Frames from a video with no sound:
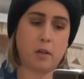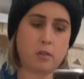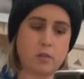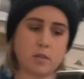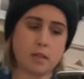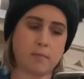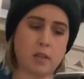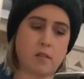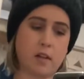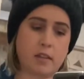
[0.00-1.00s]
to do
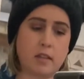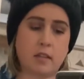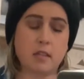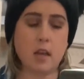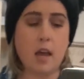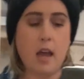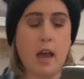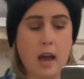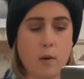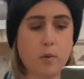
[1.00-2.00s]
something like this,
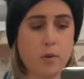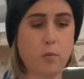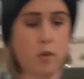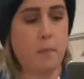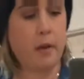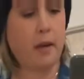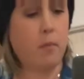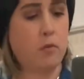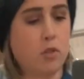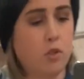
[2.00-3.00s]
I would want to be able to